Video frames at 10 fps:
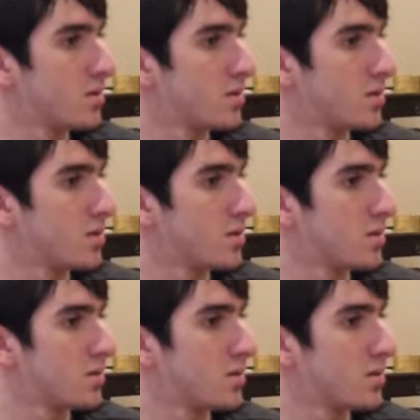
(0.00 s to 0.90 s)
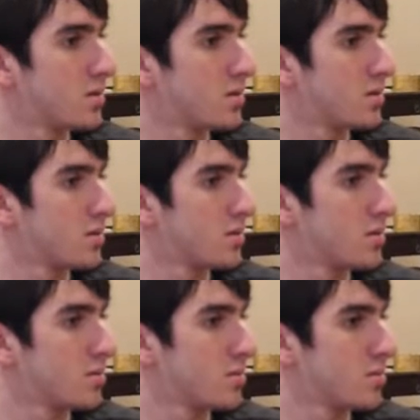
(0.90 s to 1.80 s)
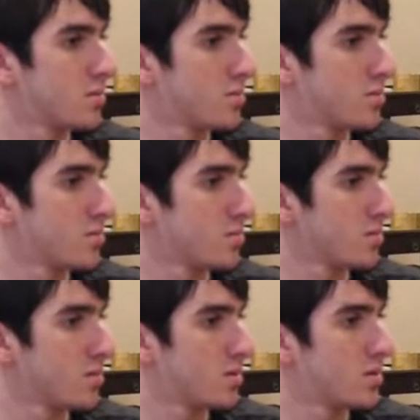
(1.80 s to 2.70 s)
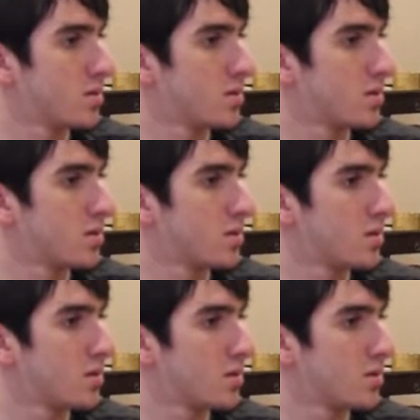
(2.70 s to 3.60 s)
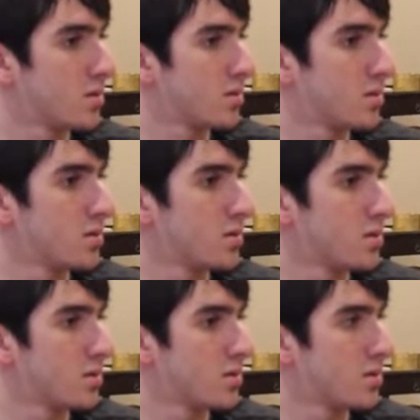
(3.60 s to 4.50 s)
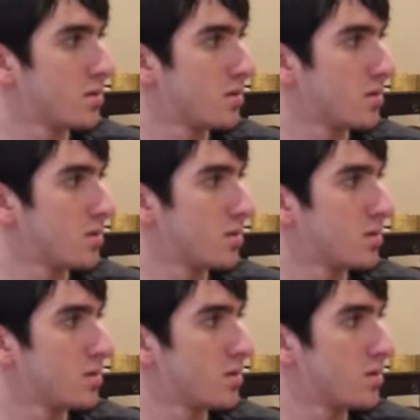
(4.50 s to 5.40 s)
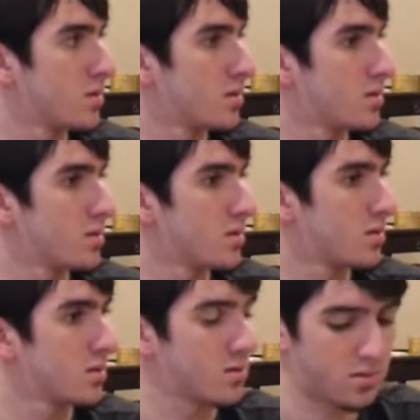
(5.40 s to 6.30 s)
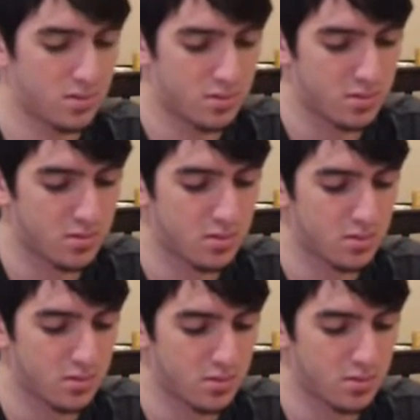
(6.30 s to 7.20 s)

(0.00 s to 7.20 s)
No words are spoken by the person on screen.